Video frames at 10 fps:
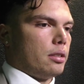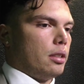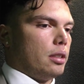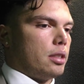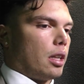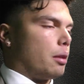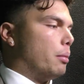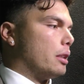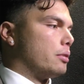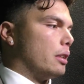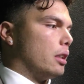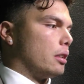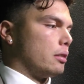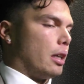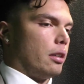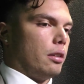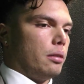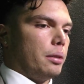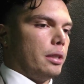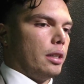it's not the best feeling at all
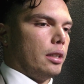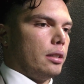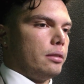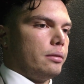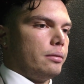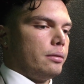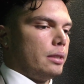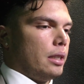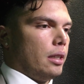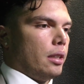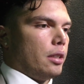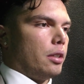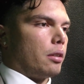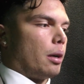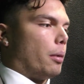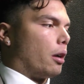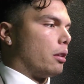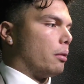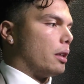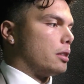when you don't come out on
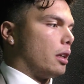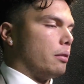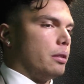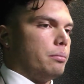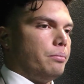the right side of it.